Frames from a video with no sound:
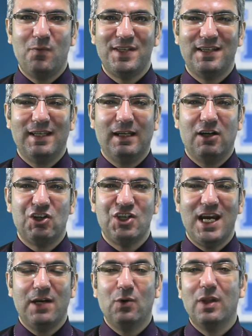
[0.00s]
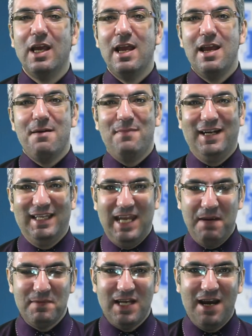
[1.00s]
visiting our channel, my
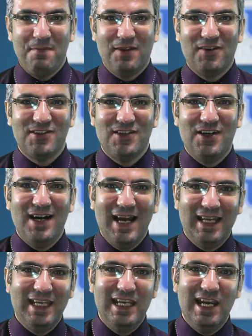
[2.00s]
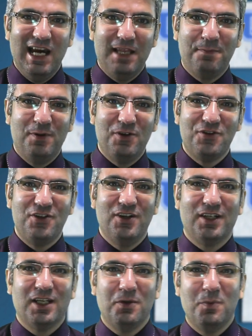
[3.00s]
name is Ahmed Reza, and here at Persia
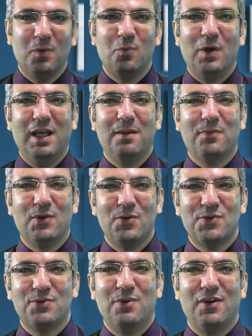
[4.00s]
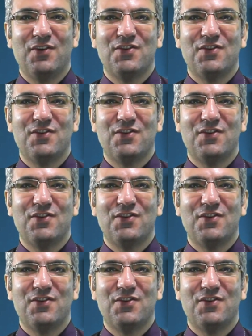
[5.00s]
Global we help those who are in